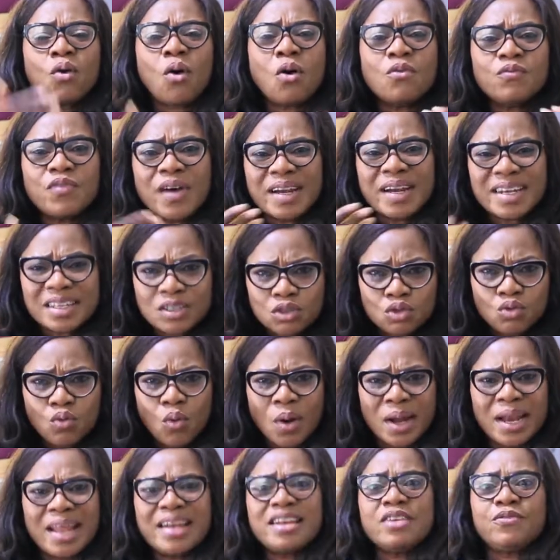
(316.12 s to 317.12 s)
Convert it to
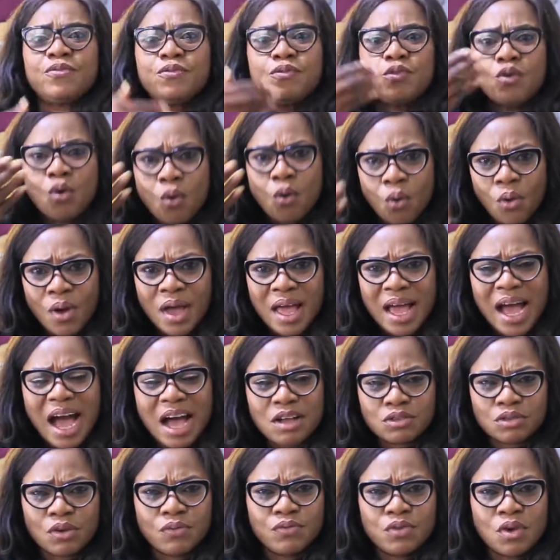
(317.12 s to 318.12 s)
word. Let it flow
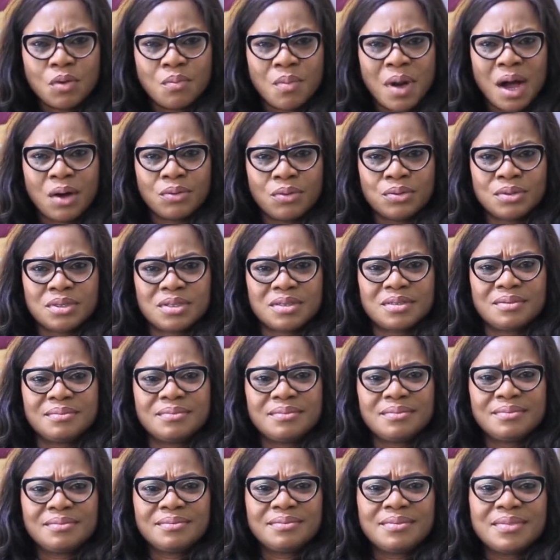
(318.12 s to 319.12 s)
out of your mouth.
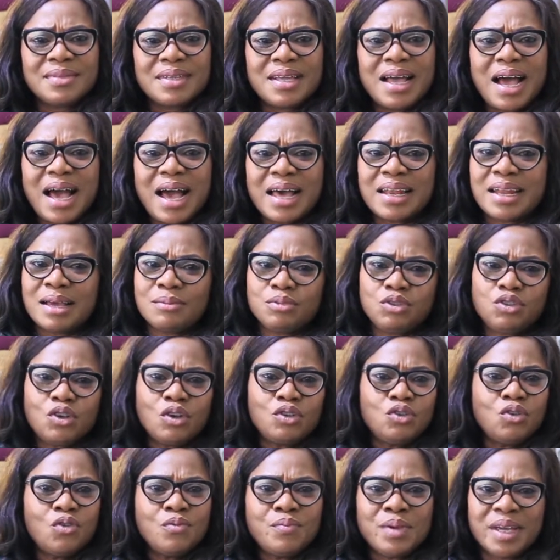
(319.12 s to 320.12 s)
And I'm sure
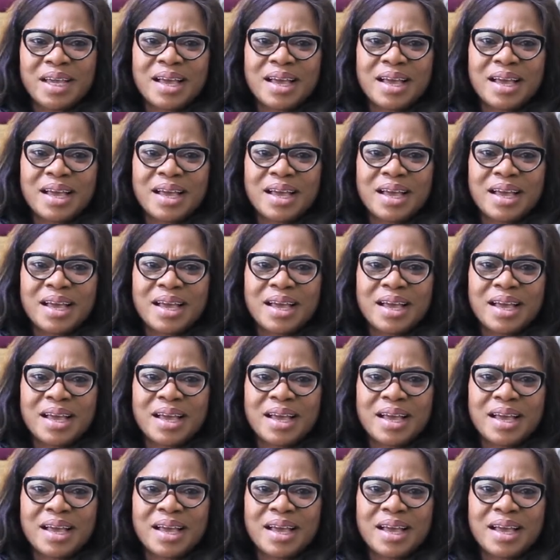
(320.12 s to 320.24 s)
you won't be